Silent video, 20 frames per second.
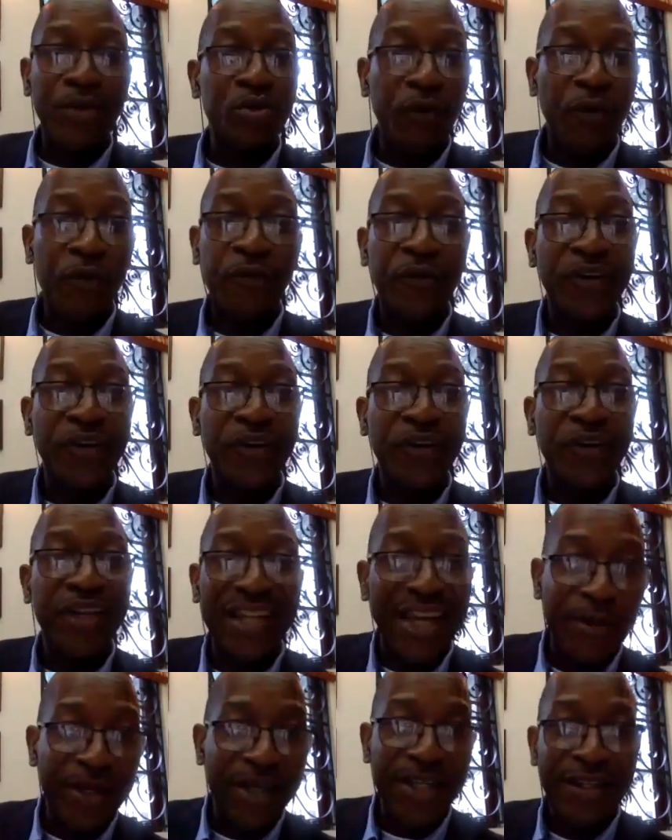something that he
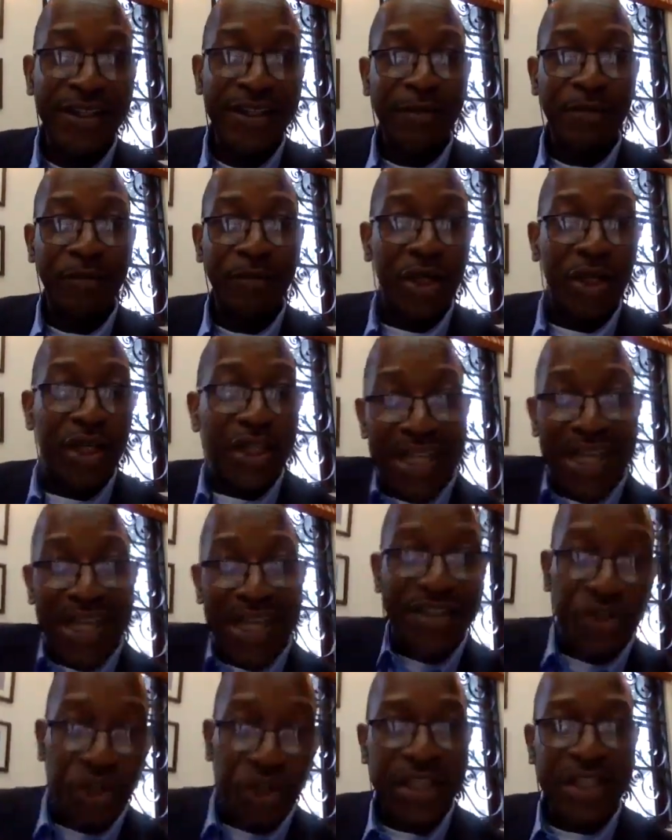was prepared to do for
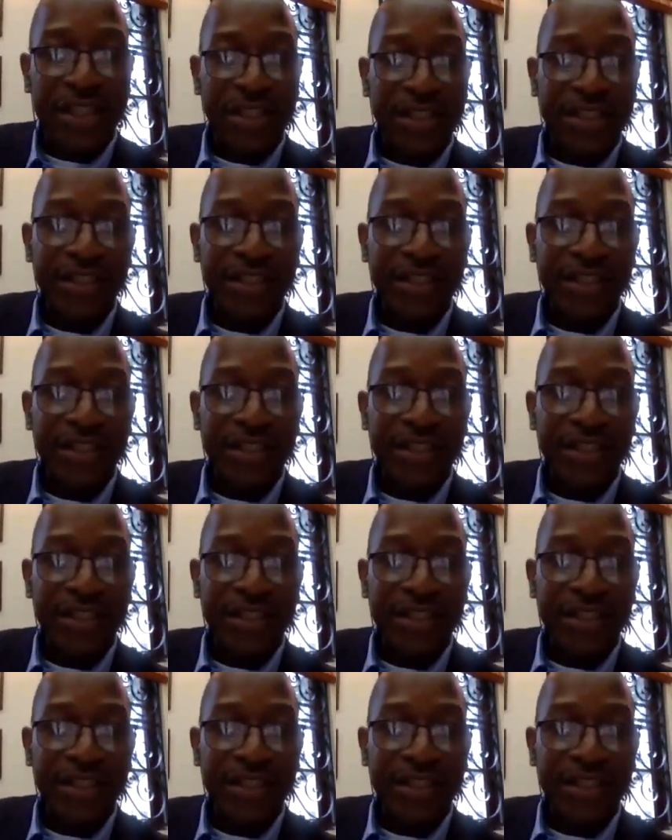free anyway,